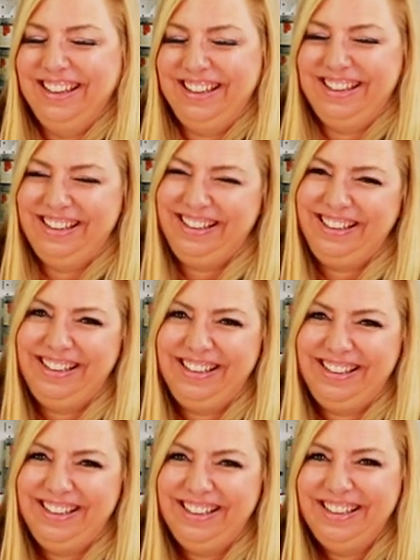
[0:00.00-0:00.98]

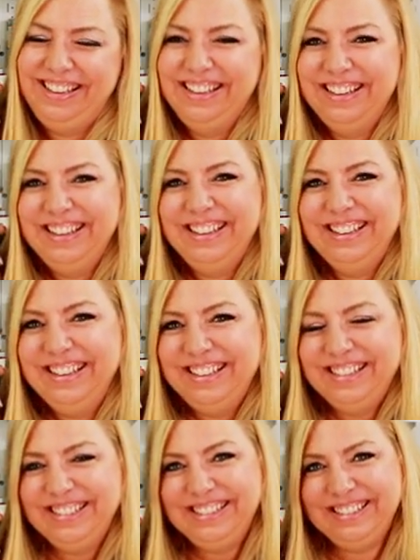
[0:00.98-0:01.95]

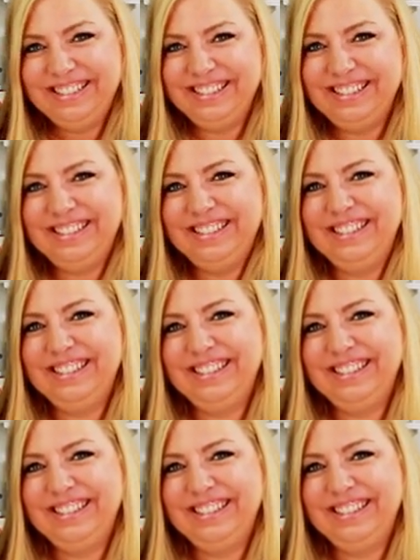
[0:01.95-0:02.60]
(silent)